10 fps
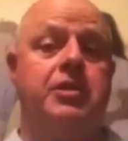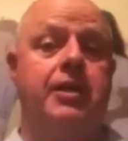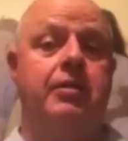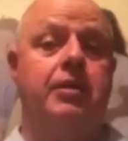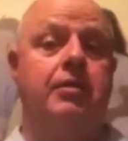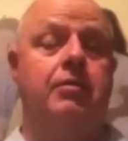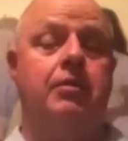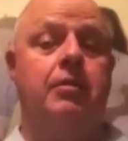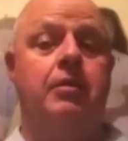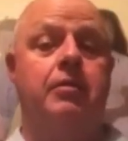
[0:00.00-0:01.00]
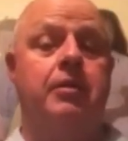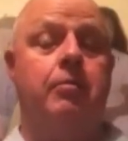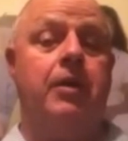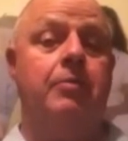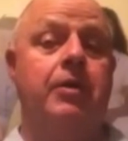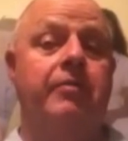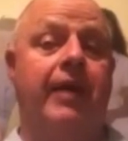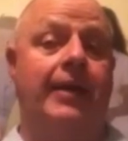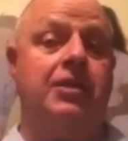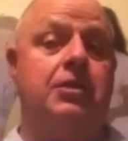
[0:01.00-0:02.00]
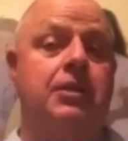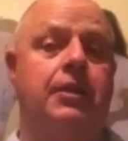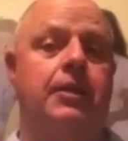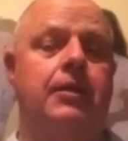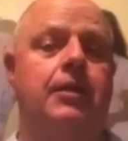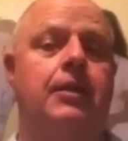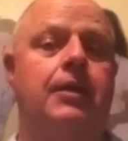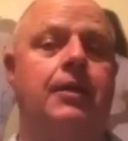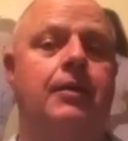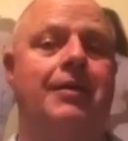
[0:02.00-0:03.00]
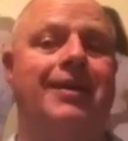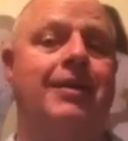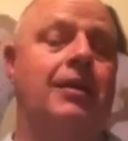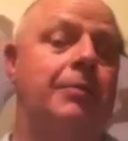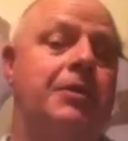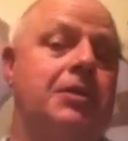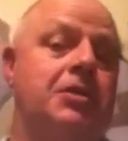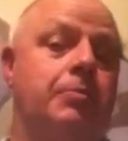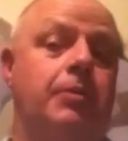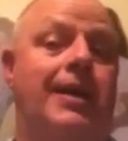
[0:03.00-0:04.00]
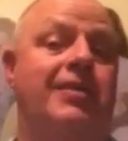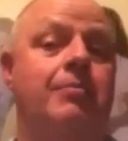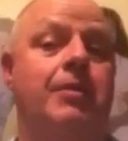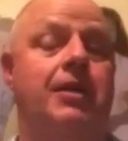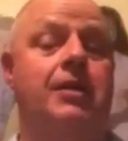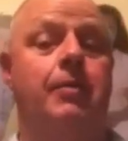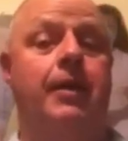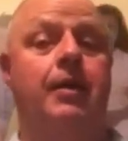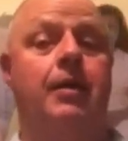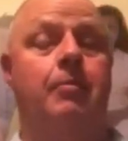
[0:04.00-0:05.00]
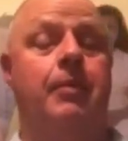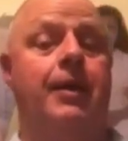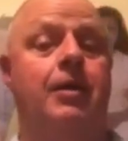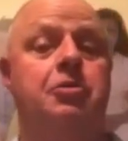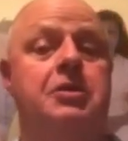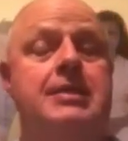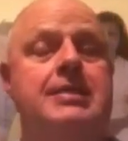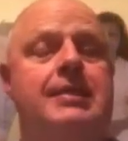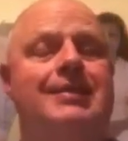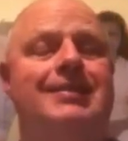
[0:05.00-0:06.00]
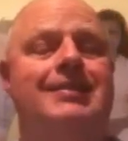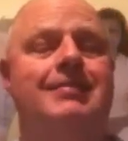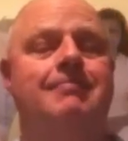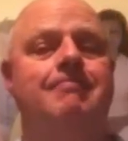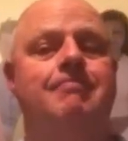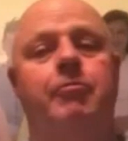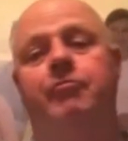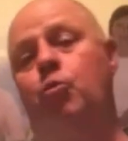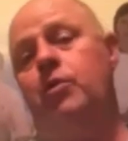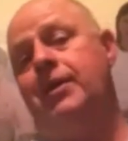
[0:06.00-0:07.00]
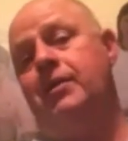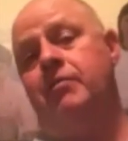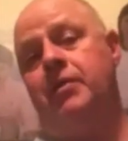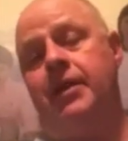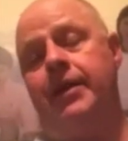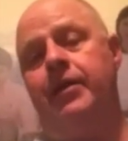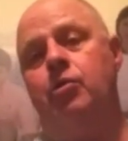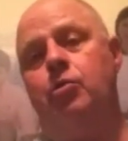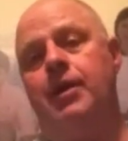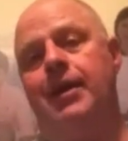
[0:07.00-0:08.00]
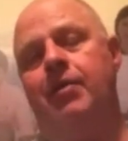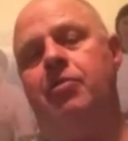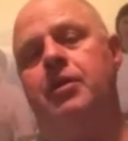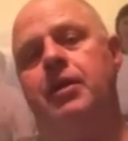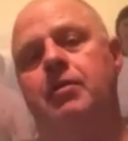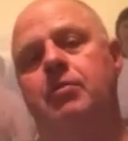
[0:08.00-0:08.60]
you that that there may be a vaccine in limited supply that may come out about before the end of the year. I think